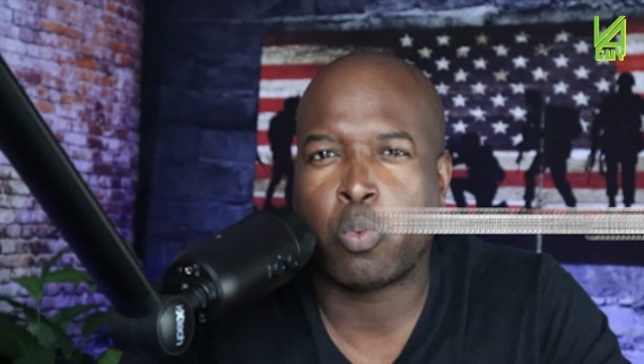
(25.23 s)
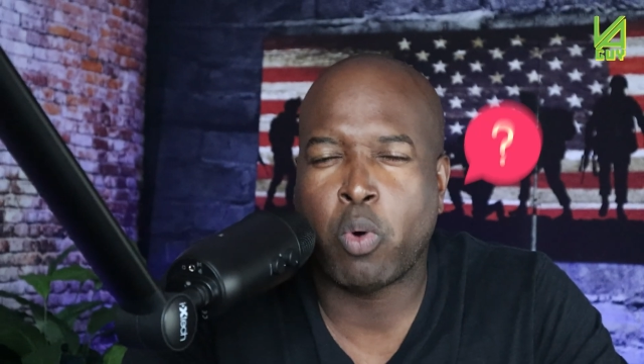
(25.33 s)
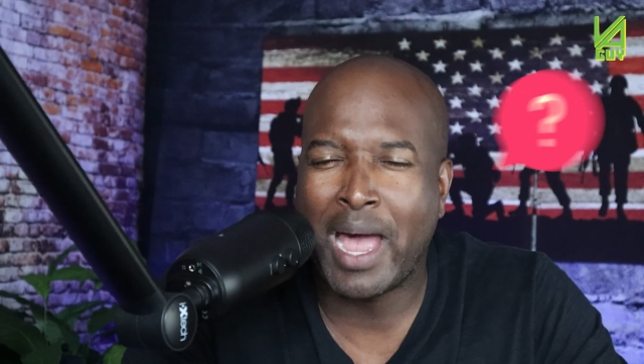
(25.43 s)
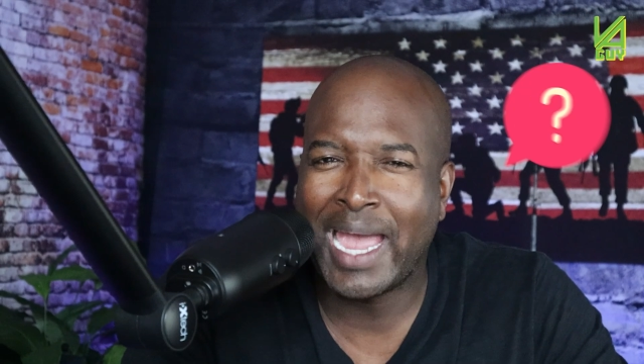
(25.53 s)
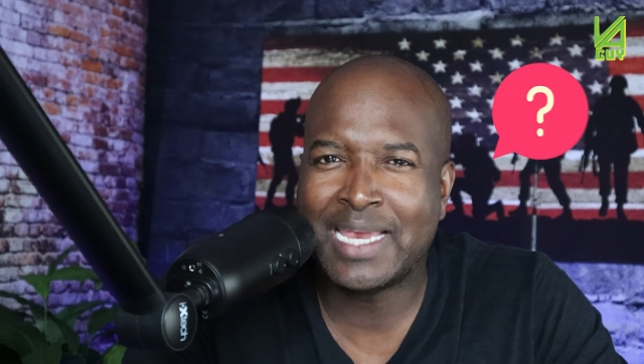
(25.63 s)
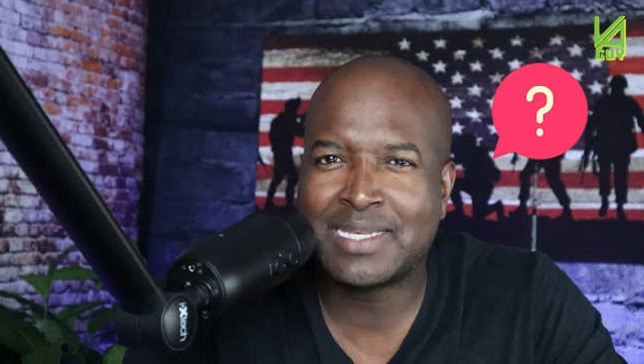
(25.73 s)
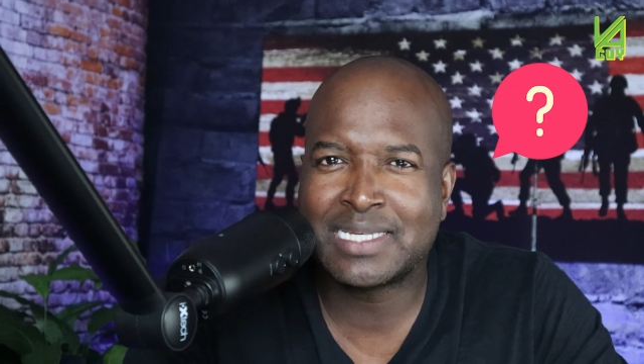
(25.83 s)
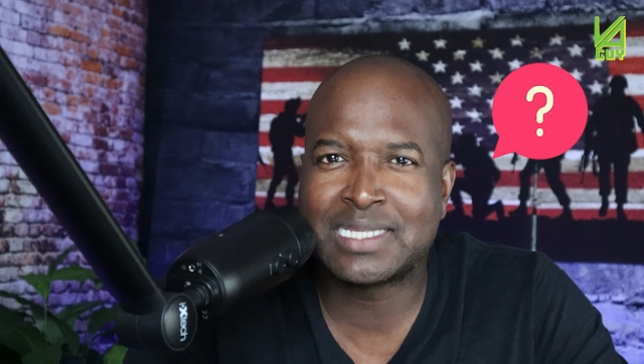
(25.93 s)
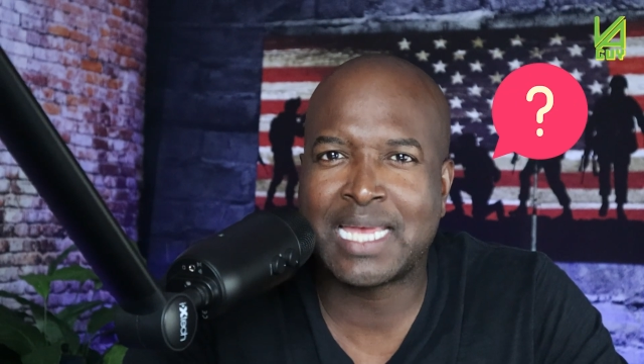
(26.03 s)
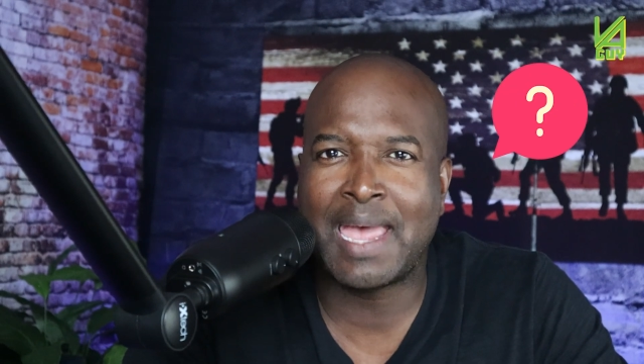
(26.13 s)
Why
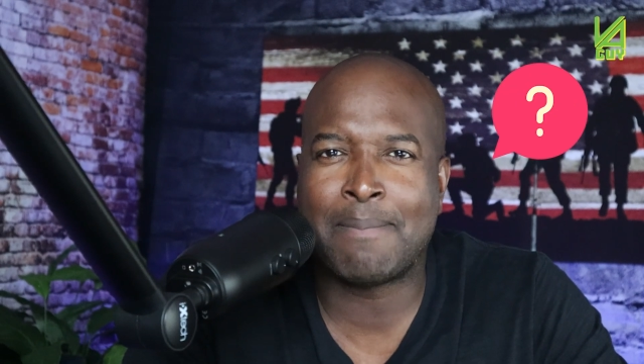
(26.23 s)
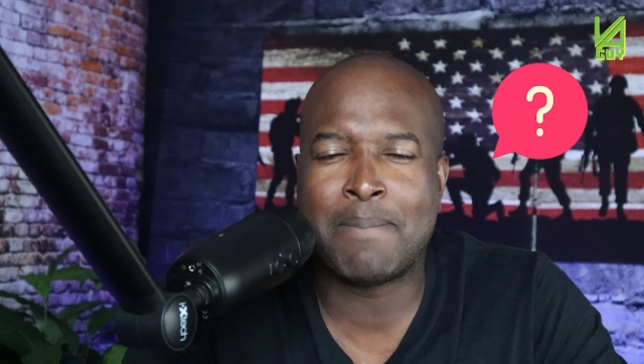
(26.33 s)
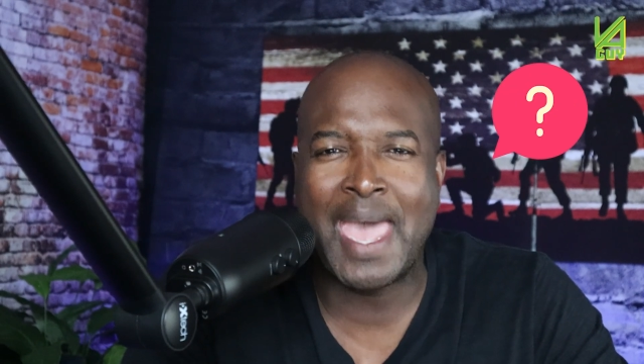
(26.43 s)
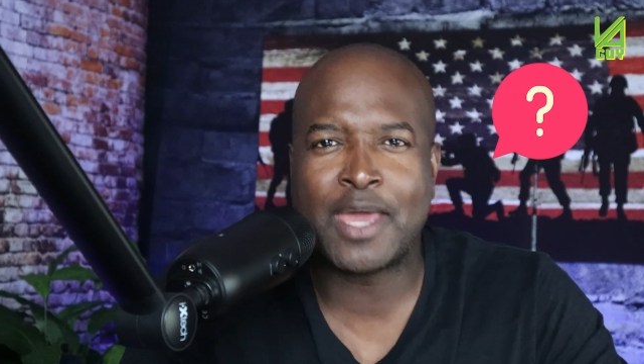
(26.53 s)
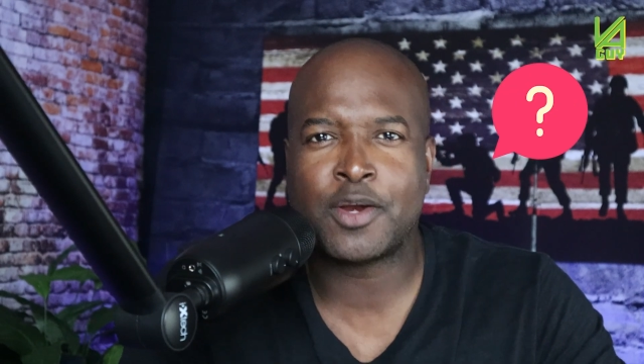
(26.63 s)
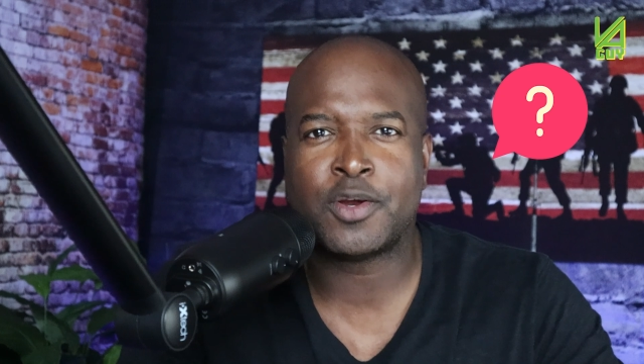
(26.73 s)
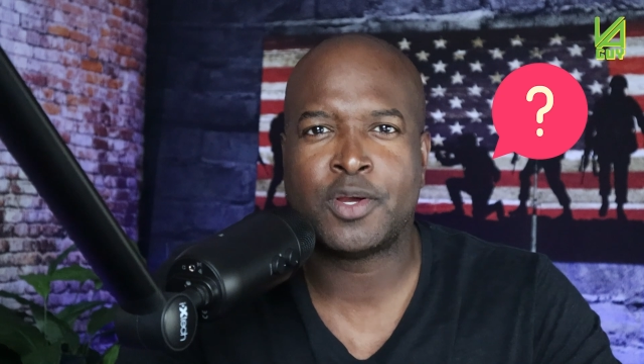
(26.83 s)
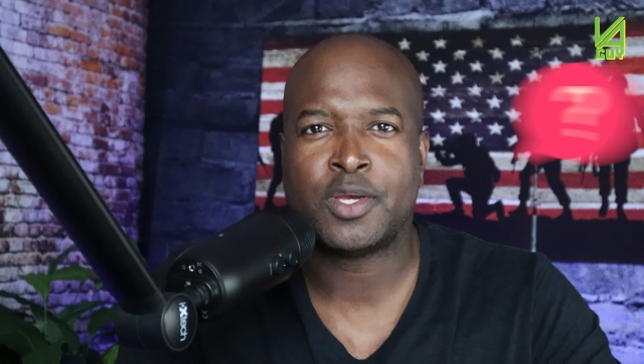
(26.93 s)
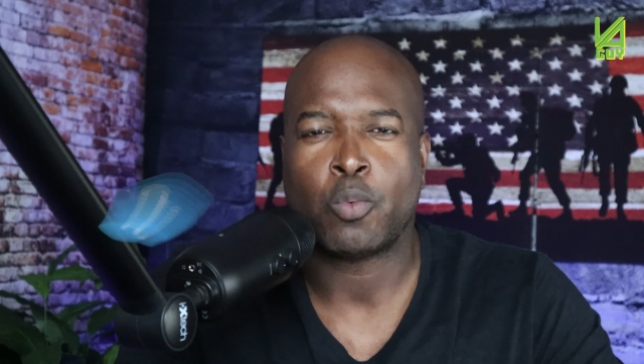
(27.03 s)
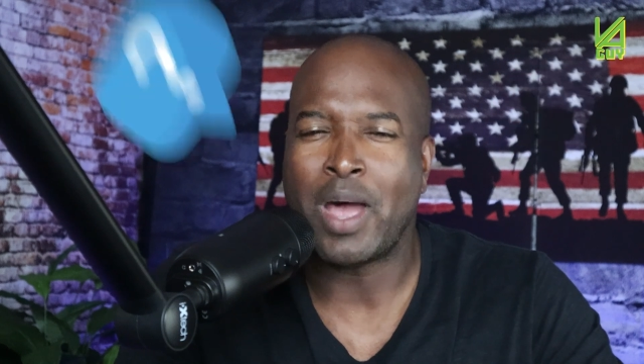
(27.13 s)
does that matter?
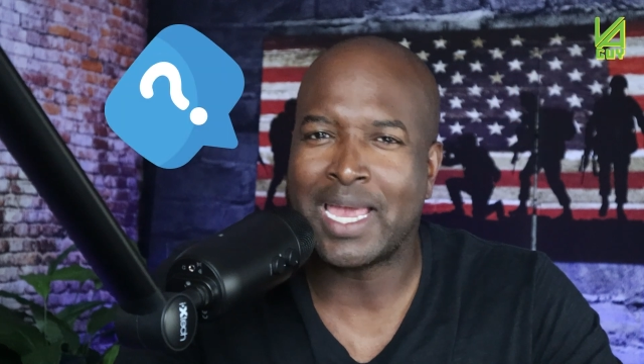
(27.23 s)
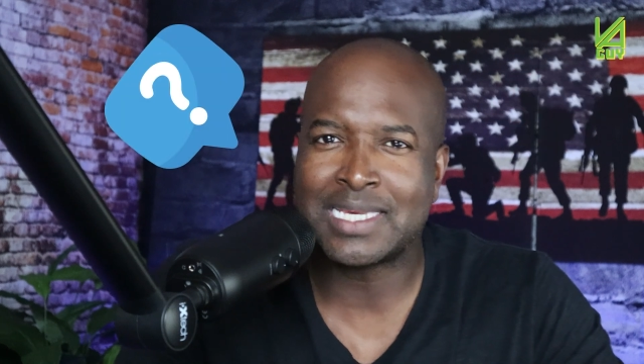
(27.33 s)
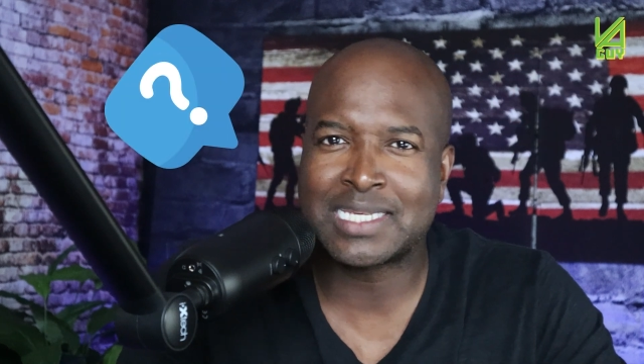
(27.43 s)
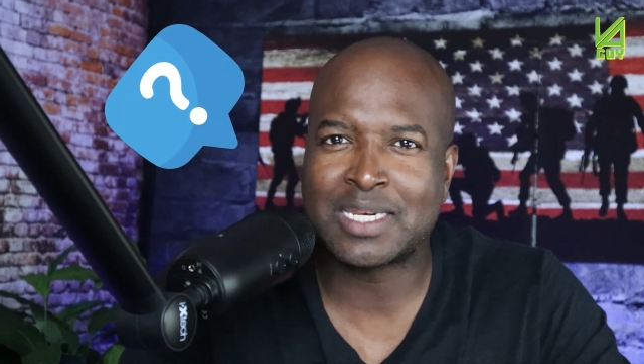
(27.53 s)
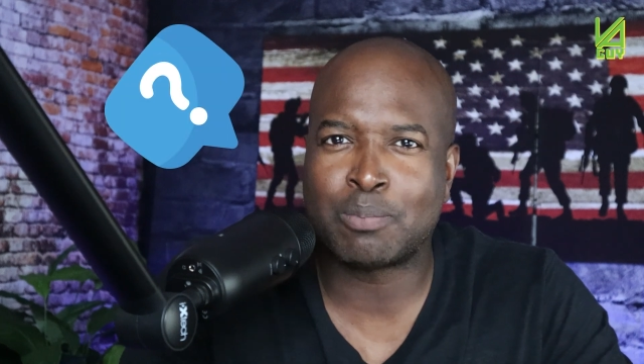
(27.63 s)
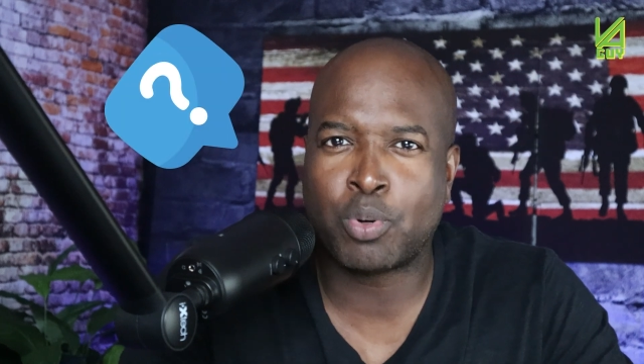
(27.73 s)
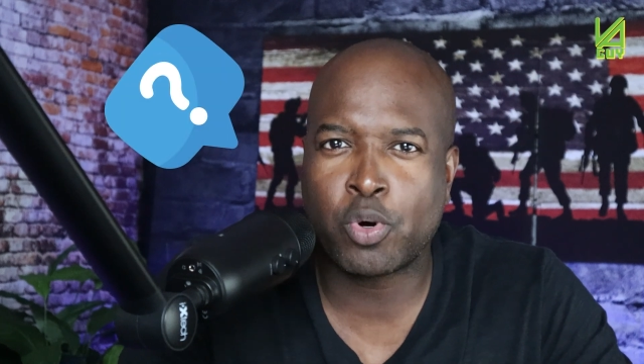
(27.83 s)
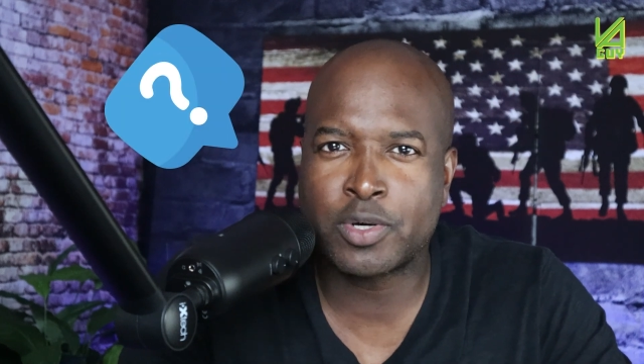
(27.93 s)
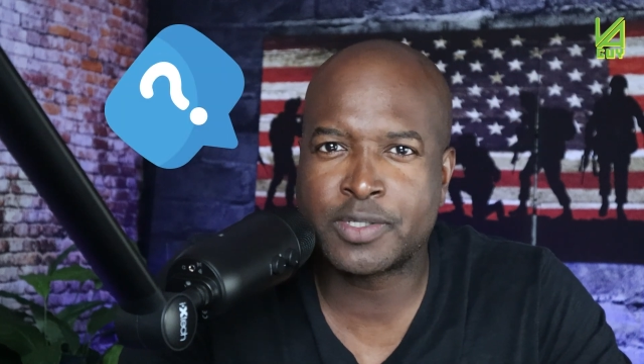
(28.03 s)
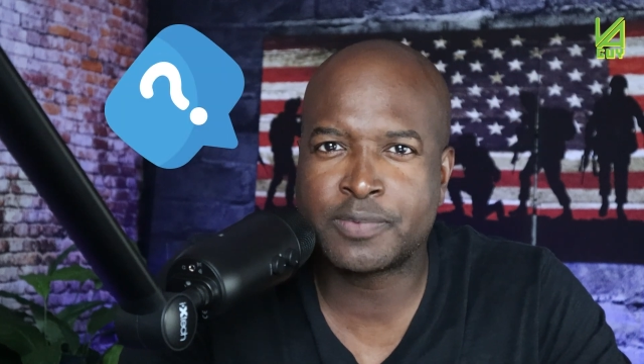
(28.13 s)
Why is it
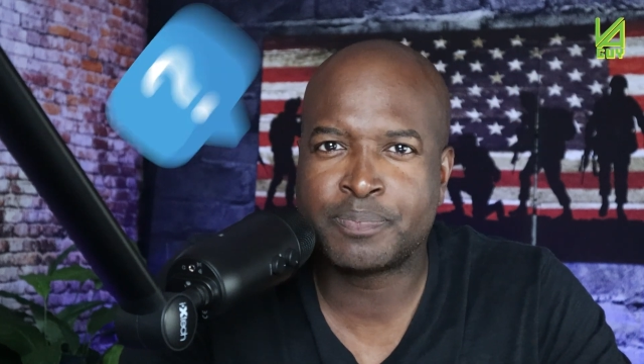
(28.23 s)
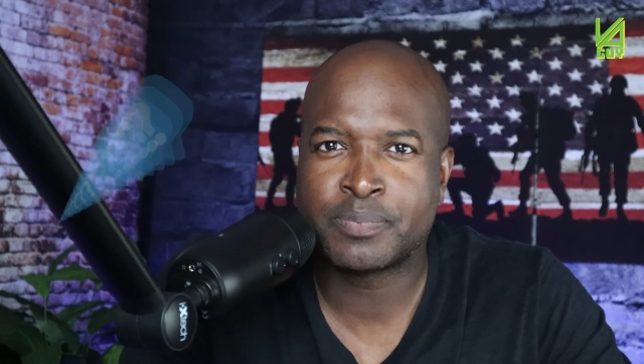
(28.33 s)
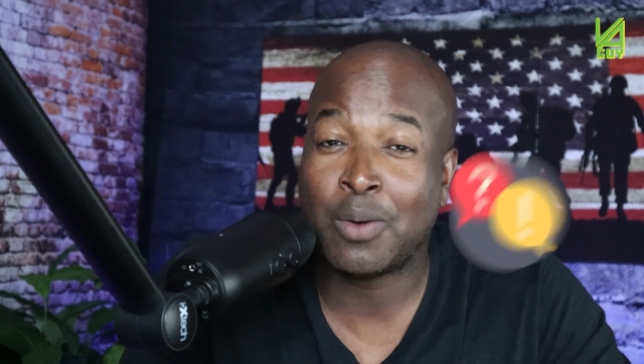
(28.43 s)
important?